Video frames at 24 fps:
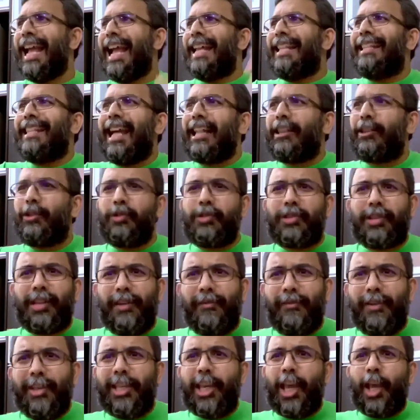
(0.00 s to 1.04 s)
and Dato
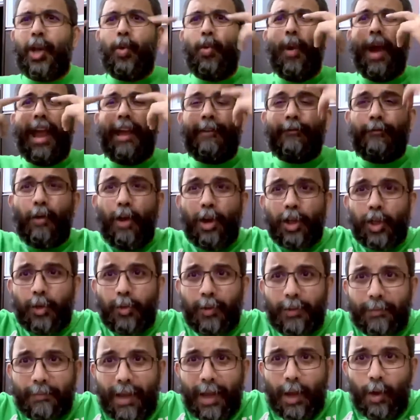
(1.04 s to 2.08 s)
Sri Vijay, who I have watched
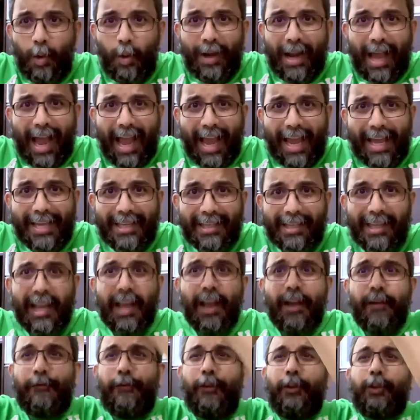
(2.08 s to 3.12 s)
with my own eyes
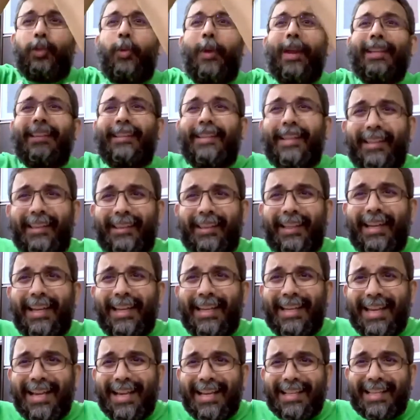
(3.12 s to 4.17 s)
for twenty-three
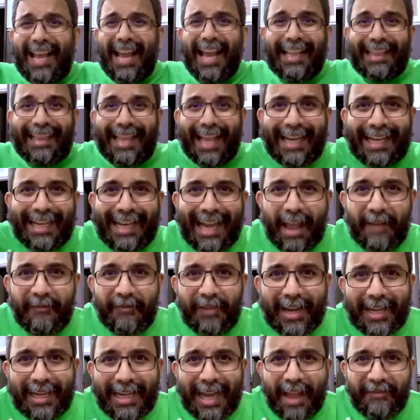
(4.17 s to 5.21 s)
years. They
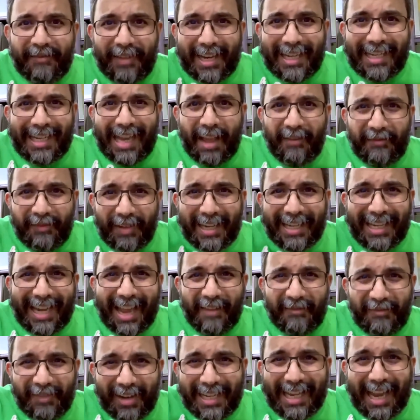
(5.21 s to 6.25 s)
never, never, never,
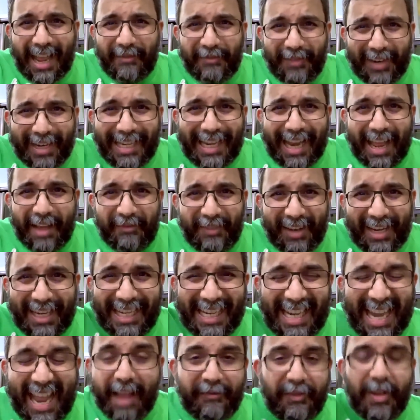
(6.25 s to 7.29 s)
never, never, never,
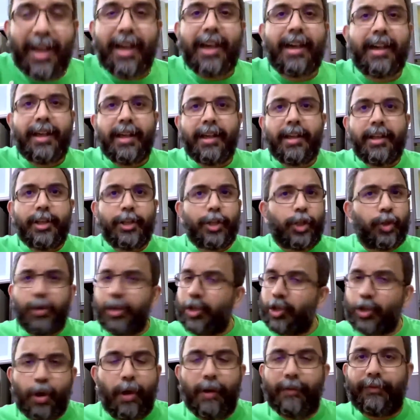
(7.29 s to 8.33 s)
never
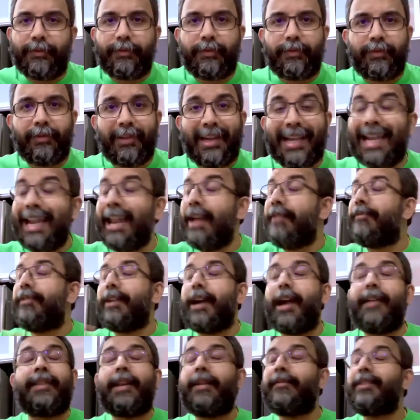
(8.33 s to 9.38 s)
switch off. Never.
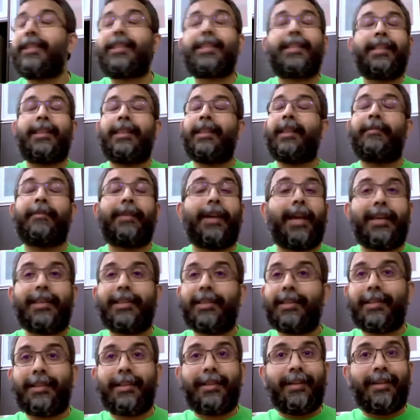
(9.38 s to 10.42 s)
I've never seen them
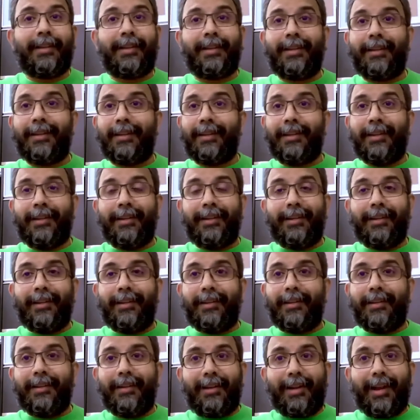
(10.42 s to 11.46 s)
next.
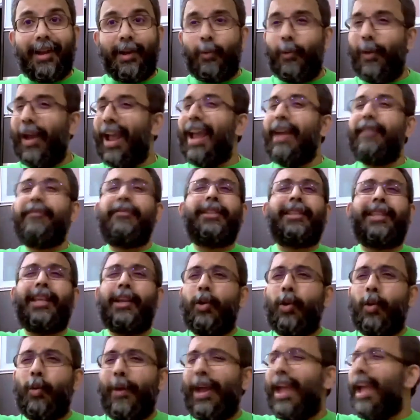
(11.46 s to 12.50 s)
Right? Wherever they
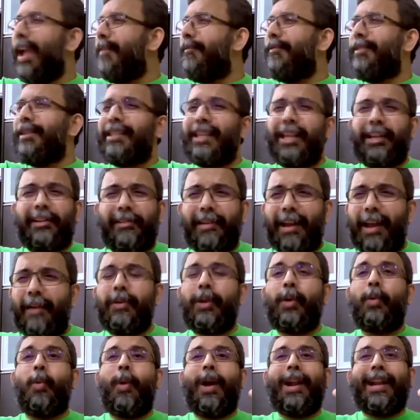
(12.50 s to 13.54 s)
go, wherever they
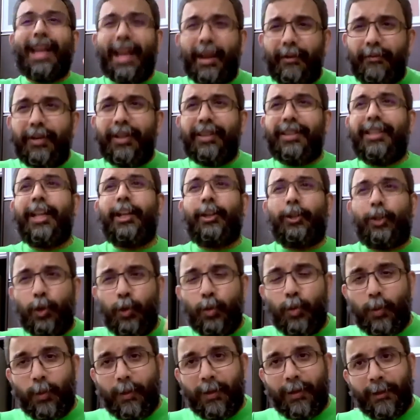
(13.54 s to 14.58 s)
travel, whatever they
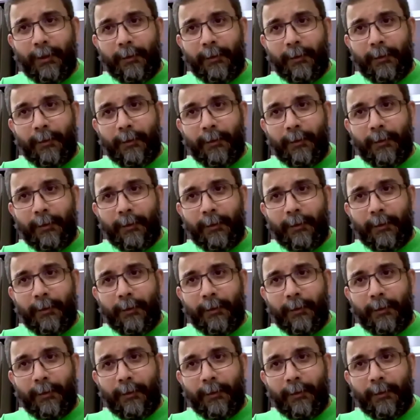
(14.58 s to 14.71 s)
do,